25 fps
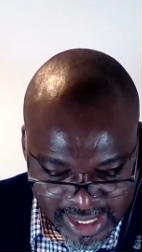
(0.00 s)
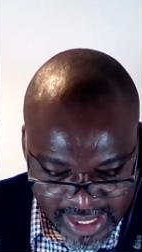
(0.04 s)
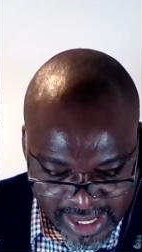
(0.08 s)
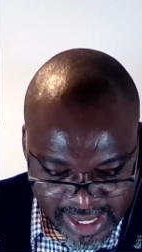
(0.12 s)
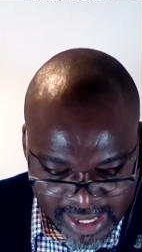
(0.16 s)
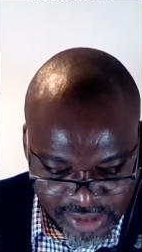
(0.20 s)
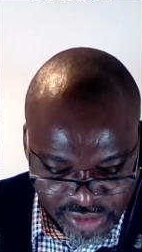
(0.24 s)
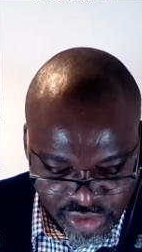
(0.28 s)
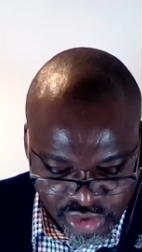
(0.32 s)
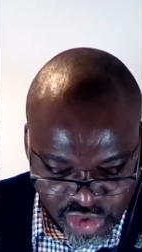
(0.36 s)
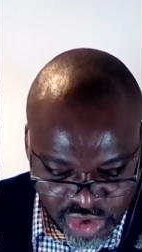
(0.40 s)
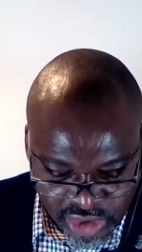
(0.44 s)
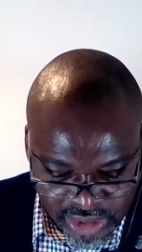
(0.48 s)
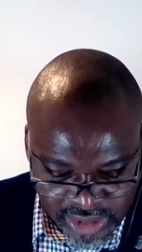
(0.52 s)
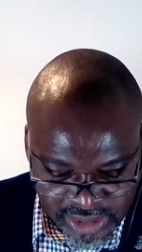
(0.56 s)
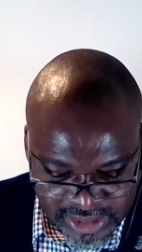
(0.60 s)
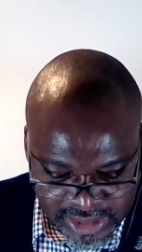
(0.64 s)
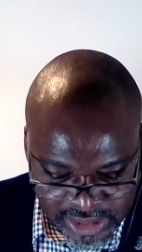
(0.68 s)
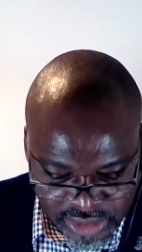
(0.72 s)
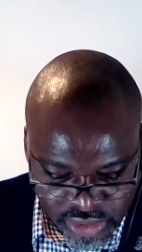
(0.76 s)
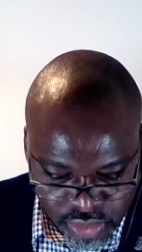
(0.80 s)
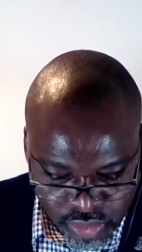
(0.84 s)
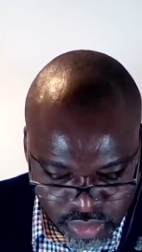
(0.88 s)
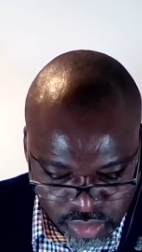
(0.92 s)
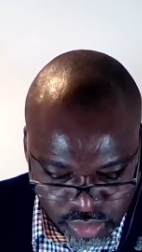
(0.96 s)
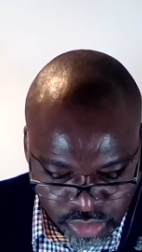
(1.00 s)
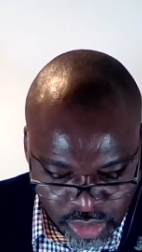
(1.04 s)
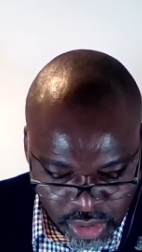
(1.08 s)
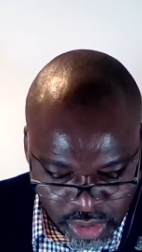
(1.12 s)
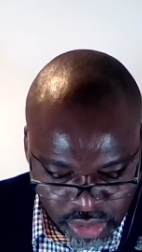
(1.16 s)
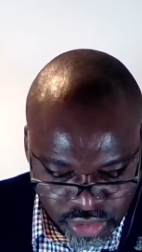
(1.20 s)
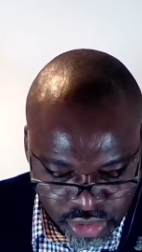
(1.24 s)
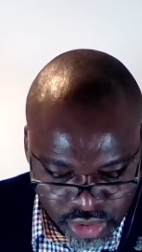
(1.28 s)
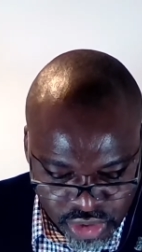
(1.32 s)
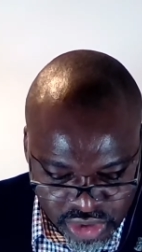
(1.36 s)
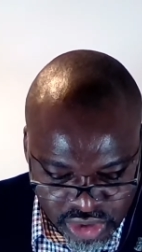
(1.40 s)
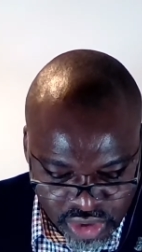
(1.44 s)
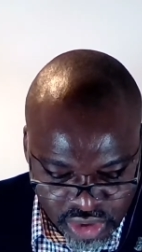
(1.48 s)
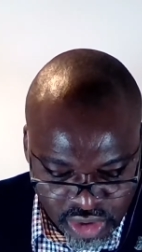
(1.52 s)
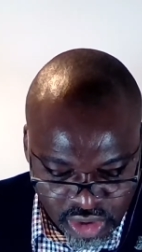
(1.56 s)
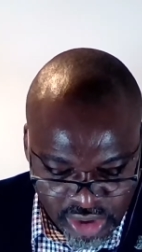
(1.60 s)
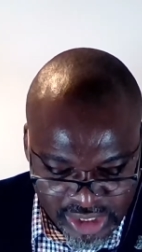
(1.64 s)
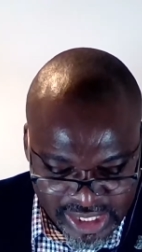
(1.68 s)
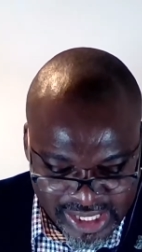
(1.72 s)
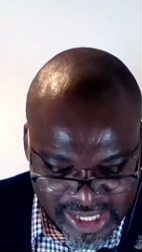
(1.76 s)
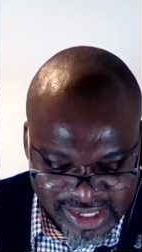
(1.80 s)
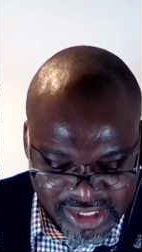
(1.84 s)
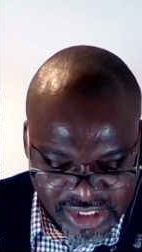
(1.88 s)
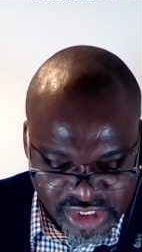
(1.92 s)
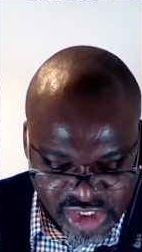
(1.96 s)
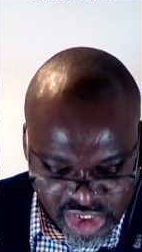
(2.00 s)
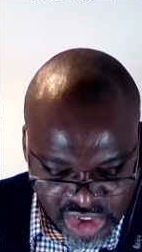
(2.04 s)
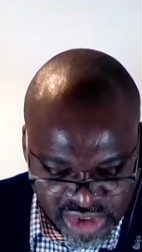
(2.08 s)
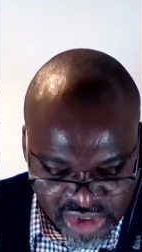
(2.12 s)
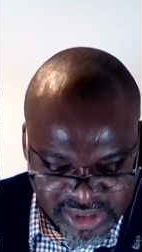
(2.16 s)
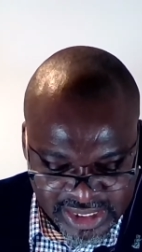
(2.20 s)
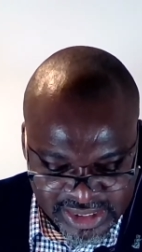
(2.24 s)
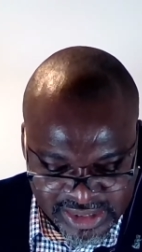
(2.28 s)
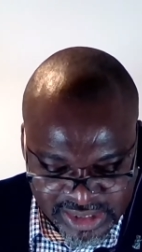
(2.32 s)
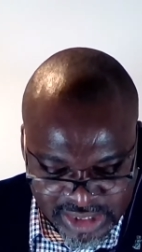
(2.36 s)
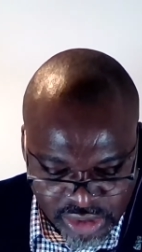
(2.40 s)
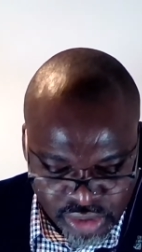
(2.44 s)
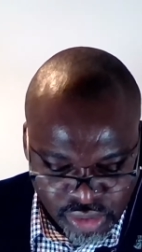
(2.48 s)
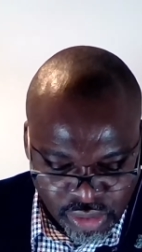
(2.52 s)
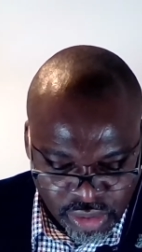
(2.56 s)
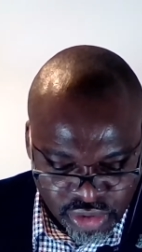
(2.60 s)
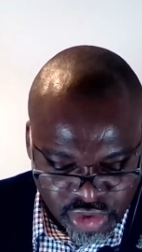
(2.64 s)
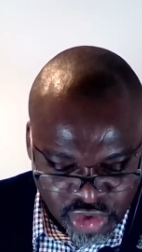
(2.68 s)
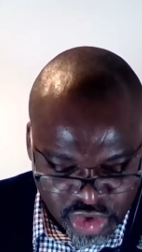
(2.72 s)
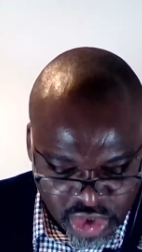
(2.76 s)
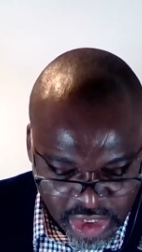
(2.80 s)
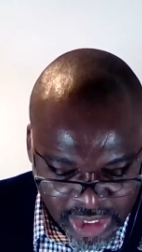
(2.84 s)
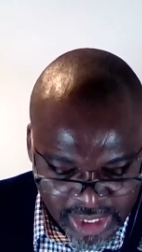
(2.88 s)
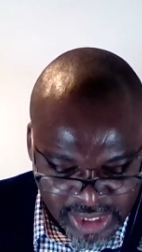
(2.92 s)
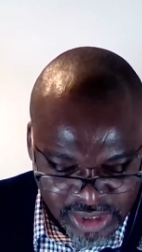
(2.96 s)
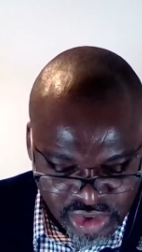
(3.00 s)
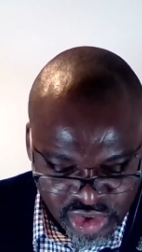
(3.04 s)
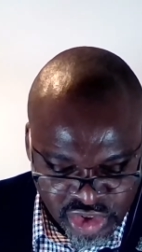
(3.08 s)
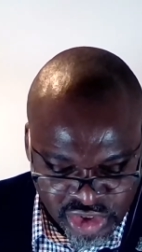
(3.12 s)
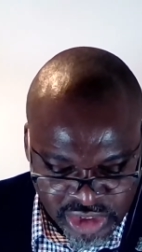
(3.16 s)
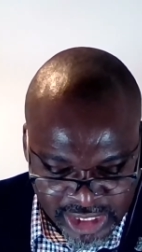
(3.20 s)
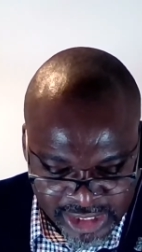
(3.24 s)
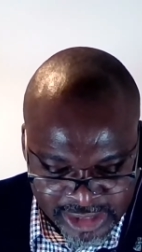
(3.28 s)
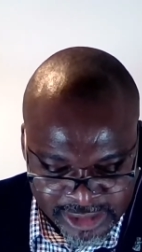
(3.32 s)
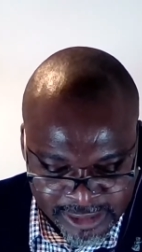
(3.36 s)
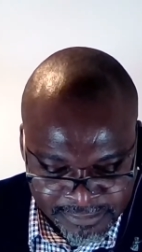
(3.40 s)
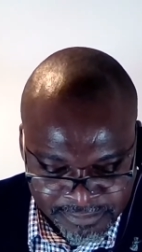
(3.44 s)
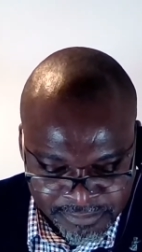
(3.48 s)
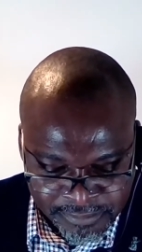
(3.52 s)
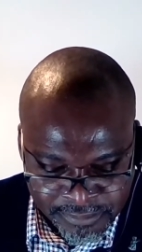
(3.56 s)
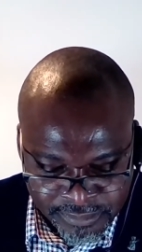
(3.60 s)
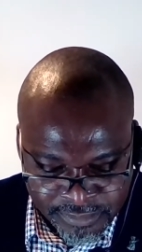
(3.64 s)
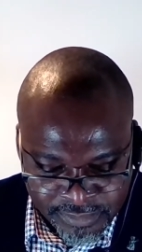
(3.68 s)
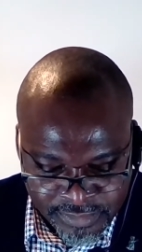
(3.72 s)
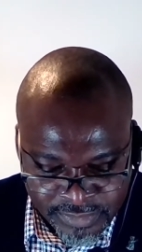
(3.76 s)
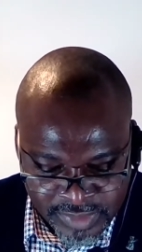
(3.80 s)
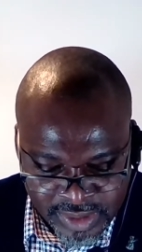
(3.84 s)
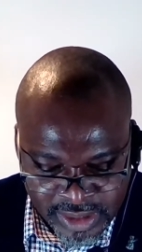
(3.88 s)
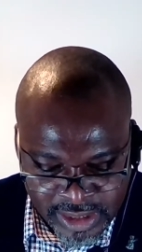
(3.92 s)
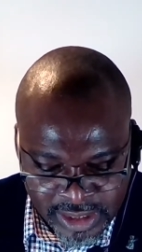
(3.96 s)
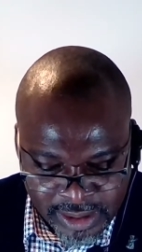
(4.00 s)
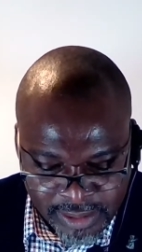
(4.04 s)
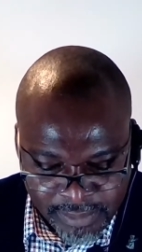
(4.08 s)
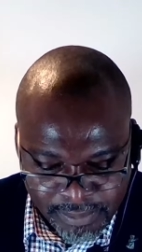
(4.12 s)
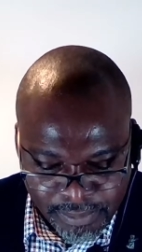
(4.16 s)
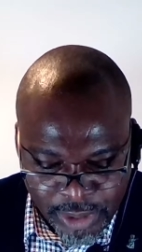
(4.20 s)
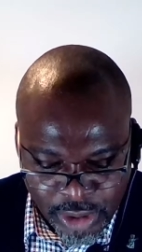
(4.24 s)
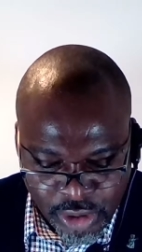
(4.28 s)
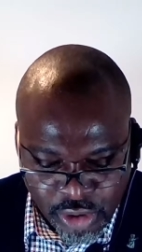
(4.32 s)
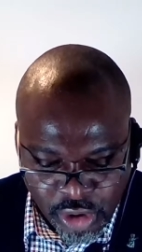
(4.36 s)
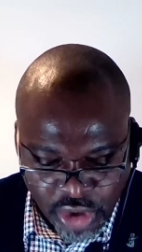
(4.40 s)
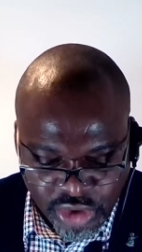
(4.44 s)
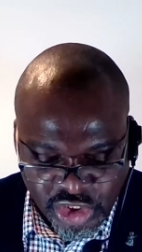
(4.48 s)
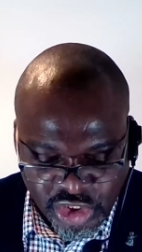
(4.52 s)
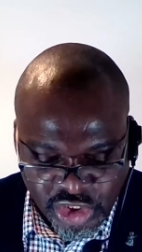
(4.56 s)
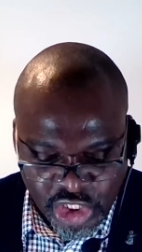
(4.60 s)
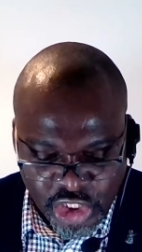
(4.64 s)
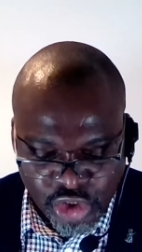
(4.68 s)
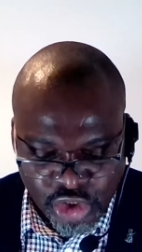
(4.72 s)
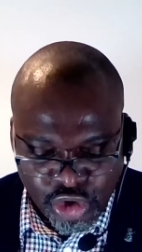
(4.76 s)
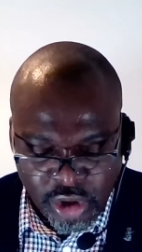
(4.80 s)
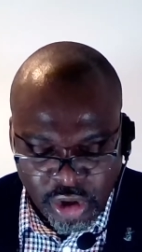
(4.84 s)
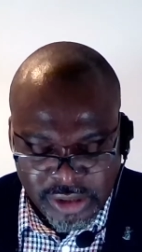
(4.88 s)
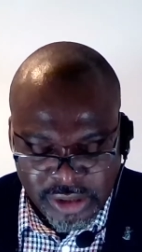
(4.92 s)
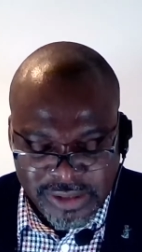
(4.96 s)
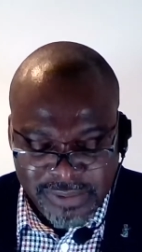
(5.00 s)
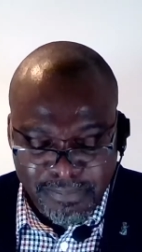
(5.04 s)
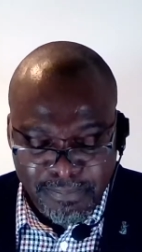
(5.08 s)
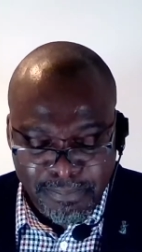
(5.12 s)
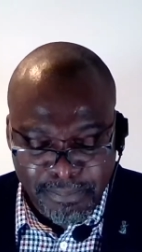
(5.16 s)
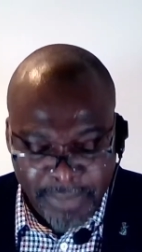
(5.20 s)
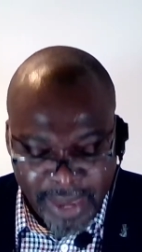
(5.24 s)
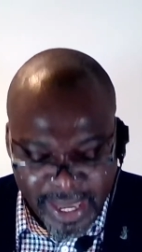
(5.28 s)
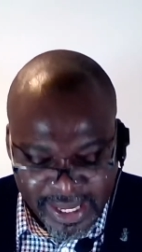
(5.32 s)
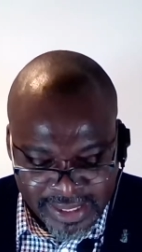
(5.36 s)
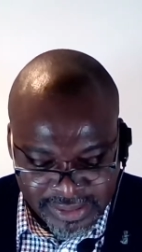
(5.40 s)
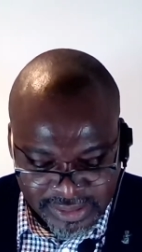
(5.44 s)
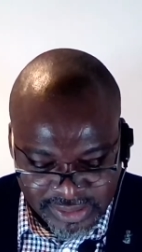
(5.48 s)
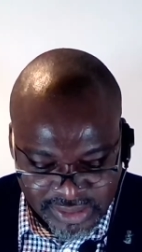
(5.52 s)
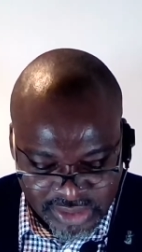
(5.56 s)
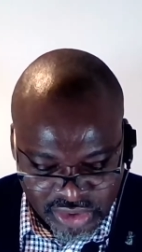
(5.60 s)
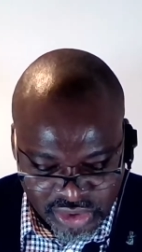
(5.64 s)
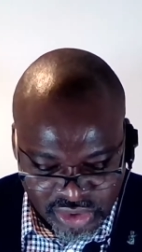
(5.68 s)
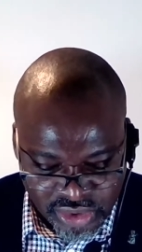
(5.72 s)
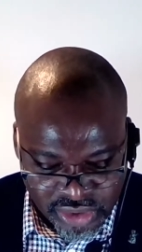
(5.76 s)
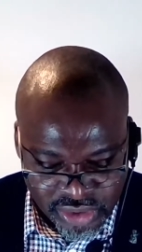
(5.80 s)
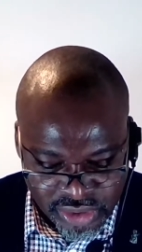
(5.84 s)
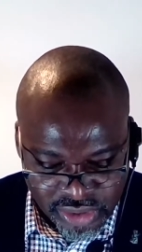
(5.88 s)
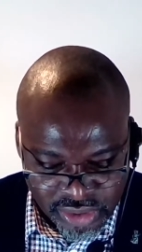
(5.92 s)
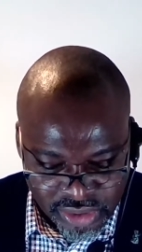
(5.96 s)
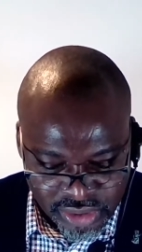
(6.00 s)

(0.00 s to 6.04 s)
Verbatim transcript: And Jesus could not, he, Jesus did not change that because it's not meant,